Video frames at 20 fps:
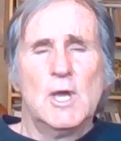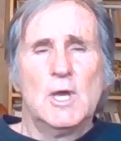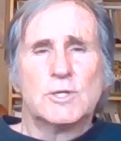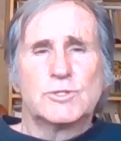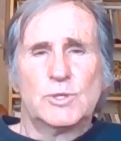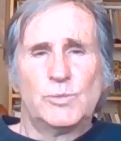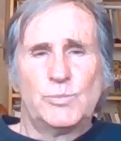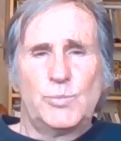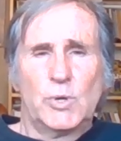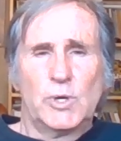
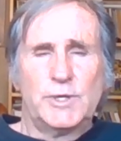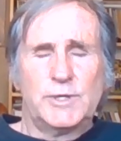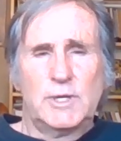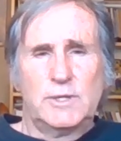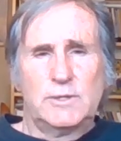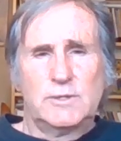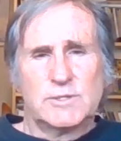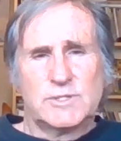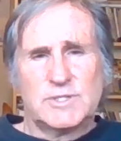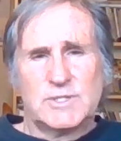So important to
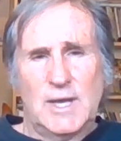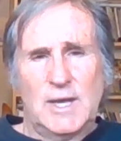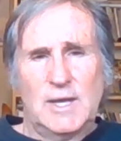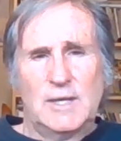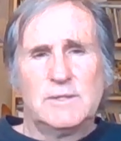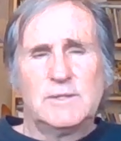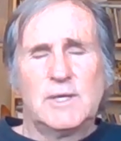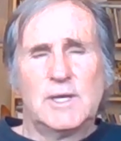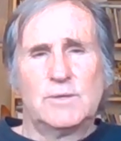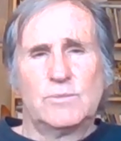
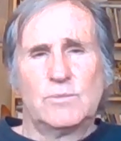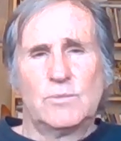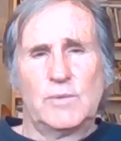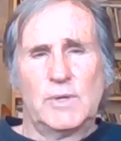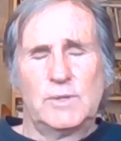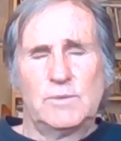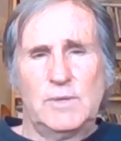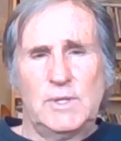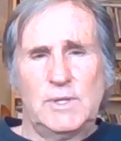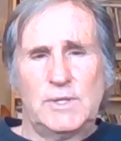understand then,
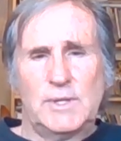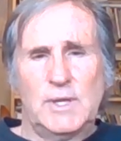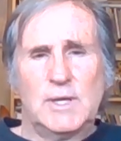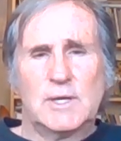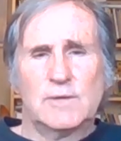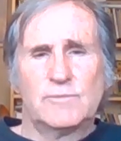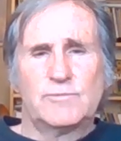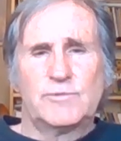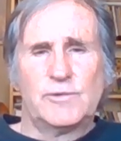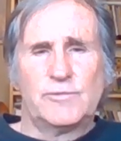when we
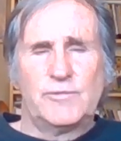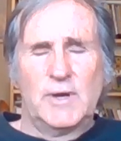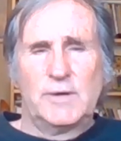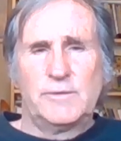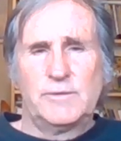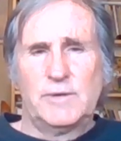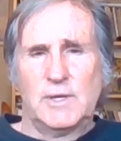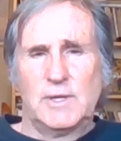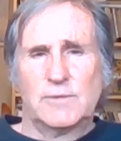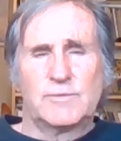think of the
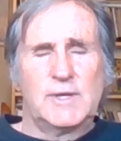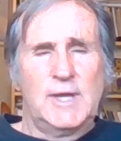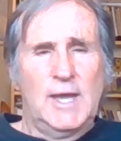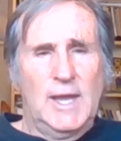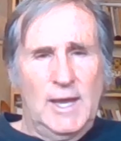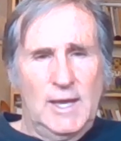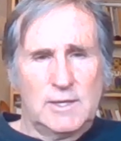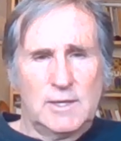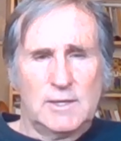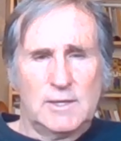founding of
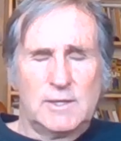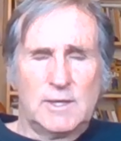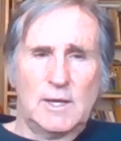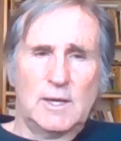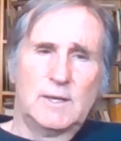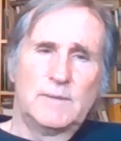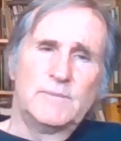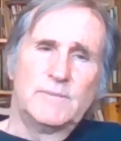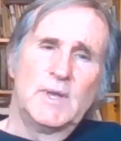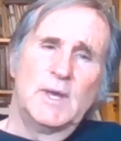
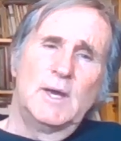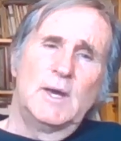Canada,